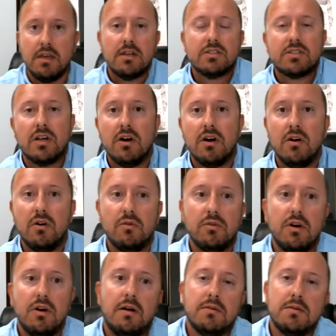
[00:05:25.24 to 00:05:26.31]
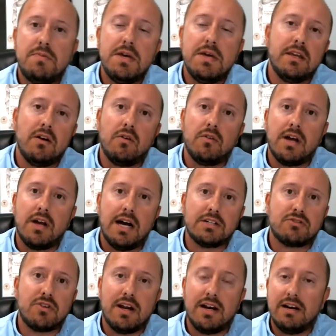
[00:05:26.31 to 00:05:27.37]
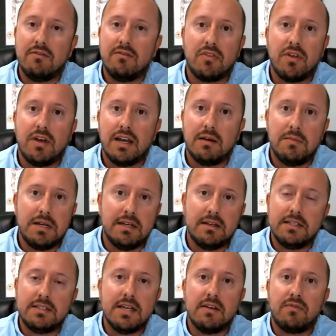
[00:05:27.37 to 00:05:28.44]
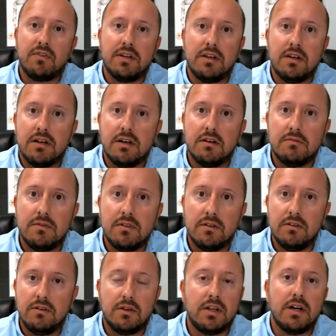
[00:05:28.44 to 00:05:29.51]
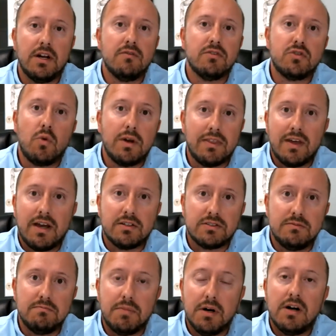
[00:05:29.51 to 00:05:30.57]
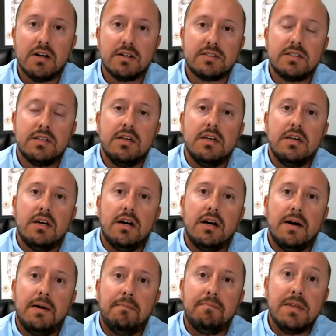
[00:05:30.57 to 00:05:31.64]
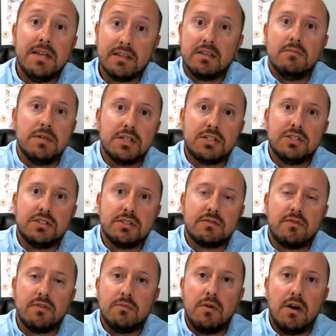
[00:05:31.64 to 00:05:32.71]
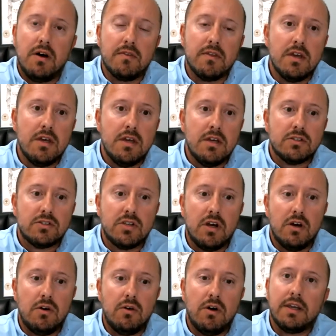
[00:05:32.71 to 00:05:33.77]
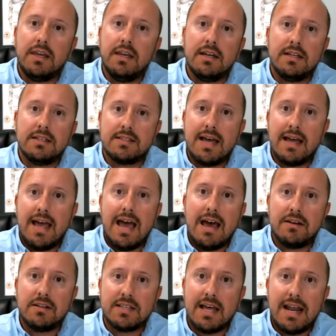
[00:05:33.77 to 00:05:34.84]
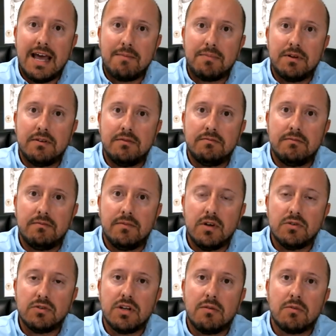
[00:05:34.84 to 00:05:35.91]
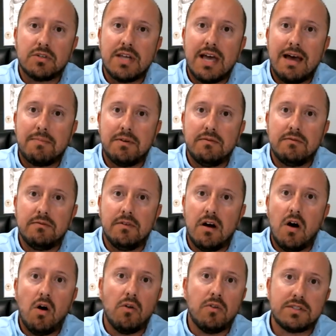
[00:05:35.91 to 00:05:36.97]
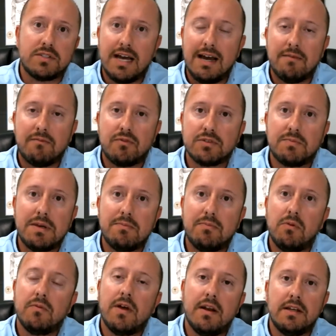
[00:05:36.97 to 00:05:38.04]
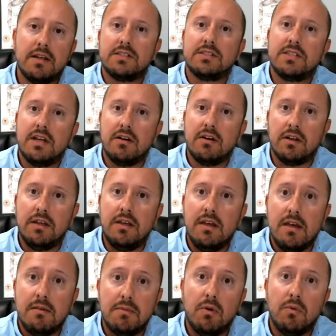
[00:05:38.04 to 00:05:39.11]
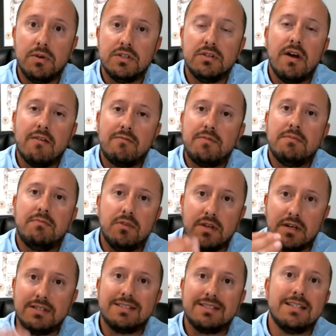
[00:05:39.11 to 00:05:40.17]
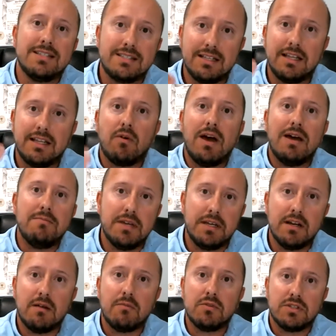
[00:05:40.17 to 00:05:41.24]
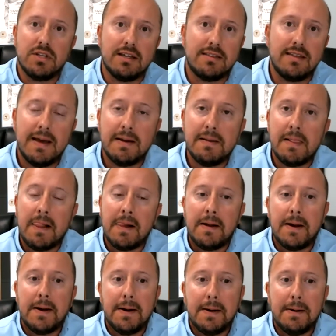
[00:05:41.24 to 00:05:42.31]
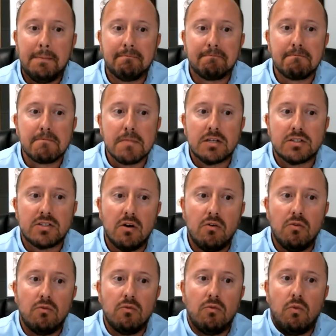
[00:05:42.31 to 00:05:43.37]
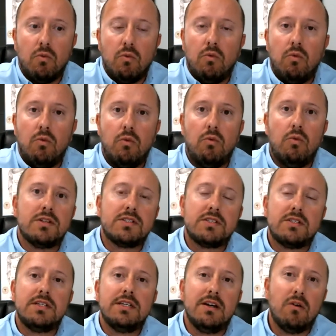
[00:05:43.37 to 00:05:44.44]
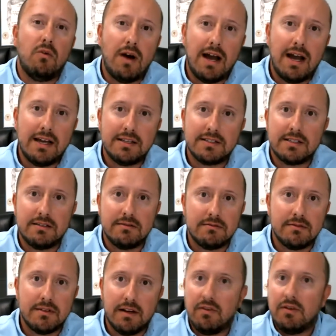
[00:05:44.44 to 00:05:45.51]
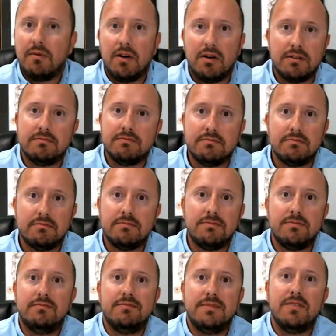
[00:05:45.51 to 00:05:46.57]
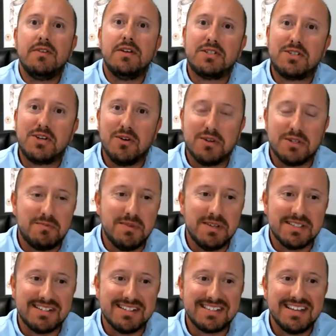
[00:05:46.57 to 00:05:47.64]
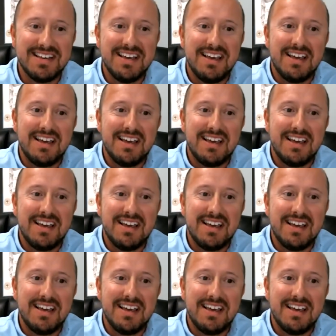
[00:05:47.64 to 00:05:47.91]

So depending on the contract and everything, I mean, he's definitely looking at over 20,000 bucks in commissions for the month. So again, does that happen? Those numbers happen all the time for people? Not necessarily, but we do have people that consistently write big numbers like that. So what's the deal? Why isn't everyone in the insurance business?